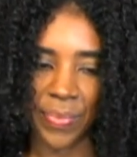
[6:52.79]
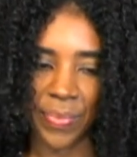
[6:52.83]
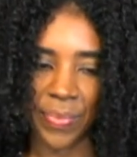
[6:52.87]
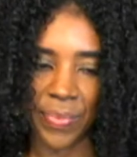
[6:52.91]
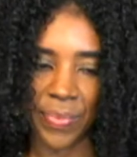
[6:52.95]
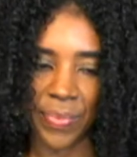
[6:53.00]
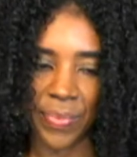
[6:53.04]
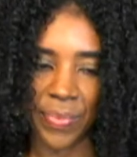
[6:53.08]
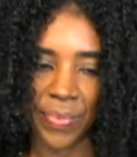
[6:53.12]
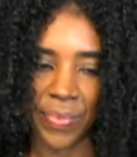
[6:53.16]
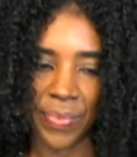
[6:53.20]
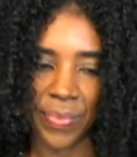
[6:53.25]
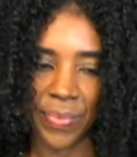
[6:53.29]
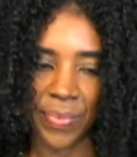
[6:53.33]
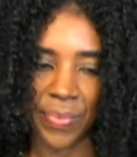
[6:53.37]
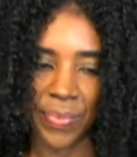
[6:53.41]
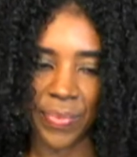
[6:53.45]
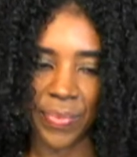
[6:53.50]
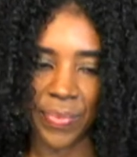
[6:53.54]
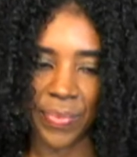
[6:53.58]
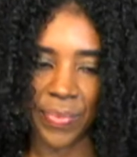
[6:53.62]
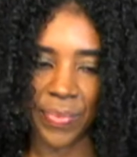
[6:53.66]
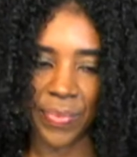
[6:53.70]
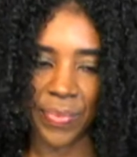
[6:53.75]

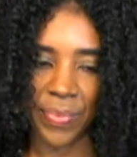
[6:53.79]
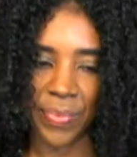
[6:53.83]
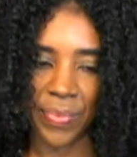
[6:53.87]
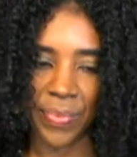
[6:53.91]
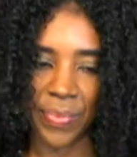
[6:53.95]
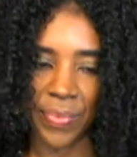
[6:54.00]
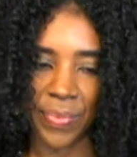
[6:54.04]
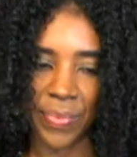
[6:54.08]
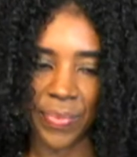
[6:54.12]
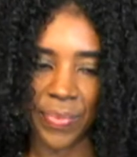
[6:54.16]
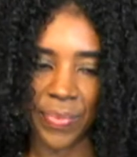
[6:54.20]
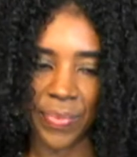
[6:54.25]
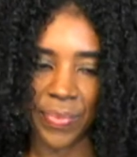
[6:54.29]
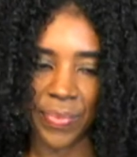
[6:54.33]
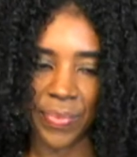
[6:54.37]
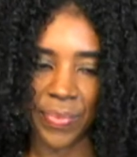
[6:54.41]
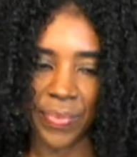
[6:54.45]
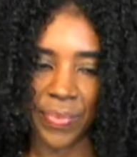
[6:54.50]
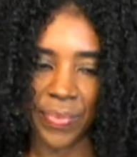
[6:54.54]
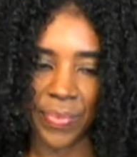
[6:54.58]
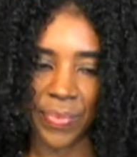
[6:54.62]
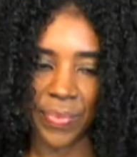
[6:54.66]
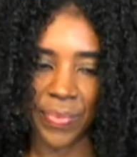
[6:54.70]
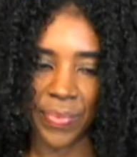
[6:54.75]

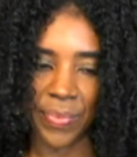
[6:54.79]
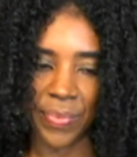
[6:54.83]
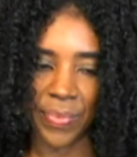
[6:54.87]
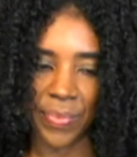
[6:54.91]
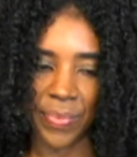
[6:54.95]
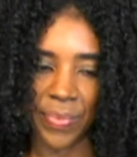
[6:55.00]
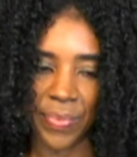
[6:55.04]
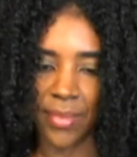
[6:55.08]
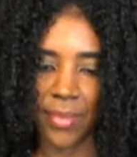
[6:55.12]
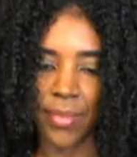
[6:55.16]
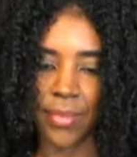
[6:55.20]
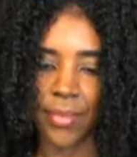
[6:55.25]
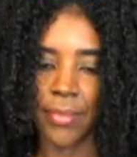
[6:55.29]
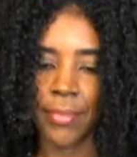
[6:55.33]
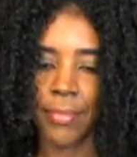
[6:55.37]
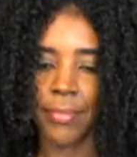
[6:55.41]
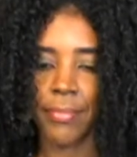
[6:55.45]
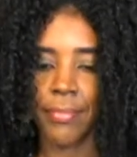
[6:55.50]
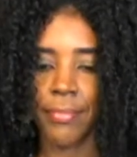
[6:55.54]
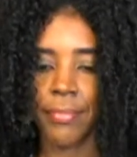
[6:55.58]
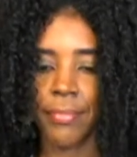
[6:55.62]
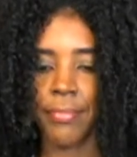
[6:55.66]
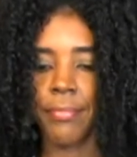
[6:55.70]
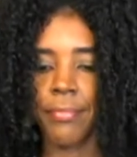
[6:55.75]

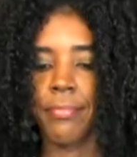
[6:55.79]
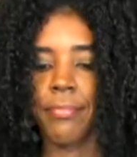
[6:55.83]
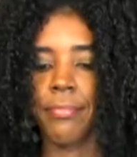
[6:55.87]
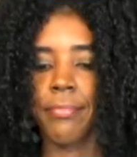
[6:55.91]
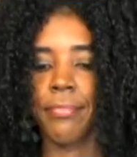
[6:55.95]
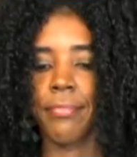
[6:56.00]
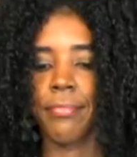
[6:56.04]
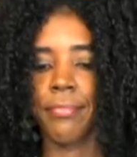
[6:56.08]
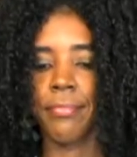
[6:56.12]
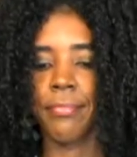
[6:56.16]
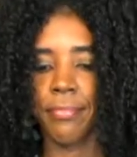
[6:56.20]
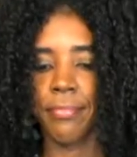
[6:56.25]
[no speech]